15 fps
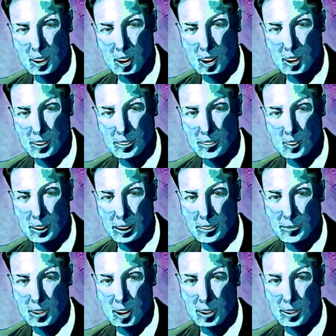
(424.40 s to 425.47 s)
is not on the
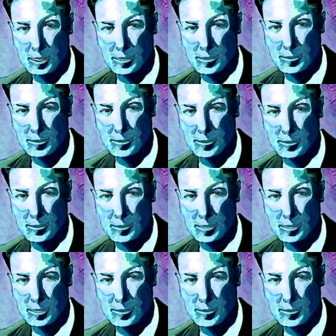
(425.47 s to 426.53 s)
outside.
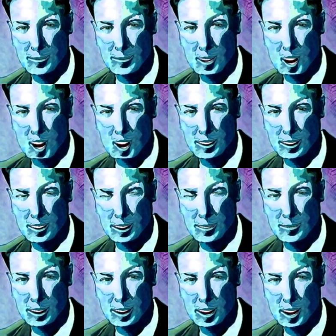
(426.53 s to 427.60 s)
You'll never
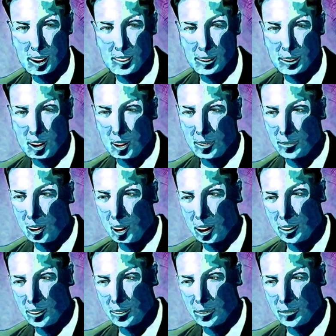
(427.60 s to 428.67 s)
see him on the
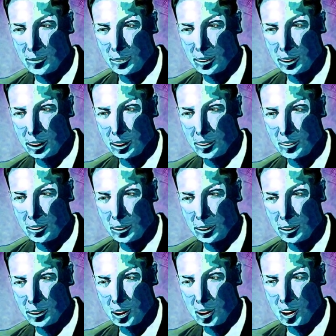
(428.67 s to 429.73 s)
outside. You see him
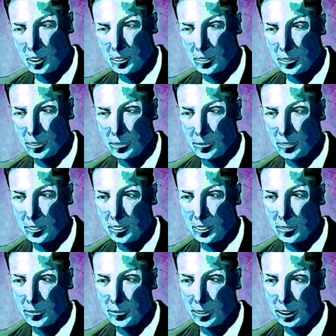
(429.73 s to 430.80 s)
within, because
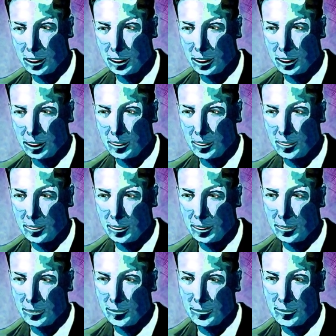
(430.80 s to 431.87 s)
can you see I am?
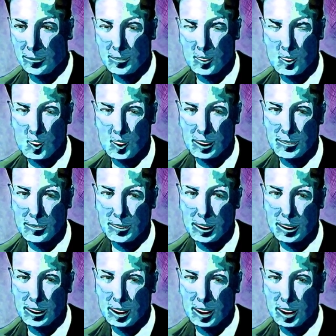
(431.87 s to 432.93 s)
You can
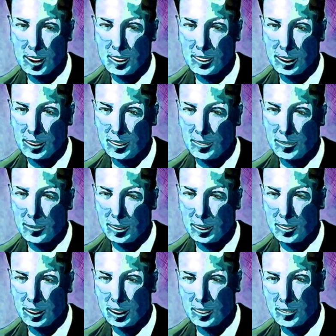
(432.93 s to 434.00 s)
see I am a man and see
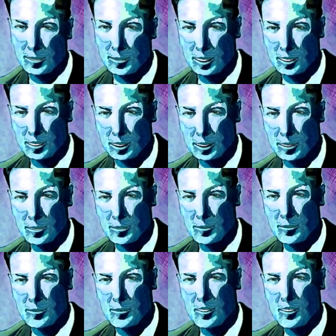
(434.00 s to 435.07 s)
the man reflected.
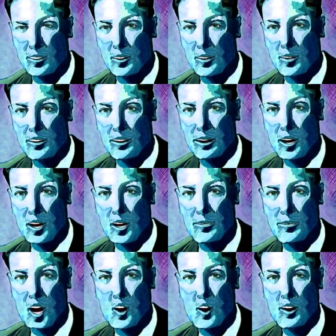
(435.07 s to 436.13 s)
You can say I'm
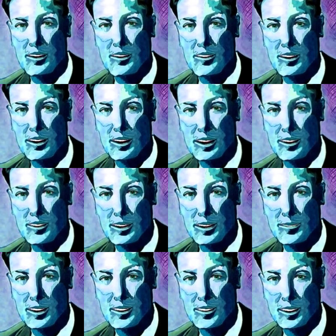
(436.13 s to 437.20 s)
a poor man and see the man
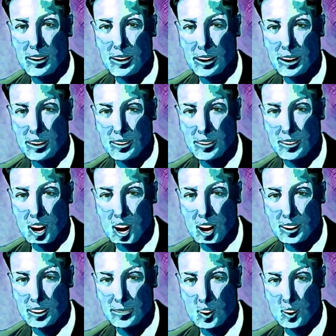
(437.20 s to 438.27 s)
reflected in the eyes of
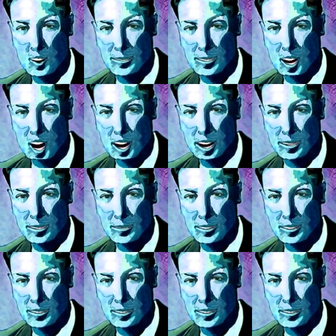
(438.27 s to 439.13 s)
those who know he's poor.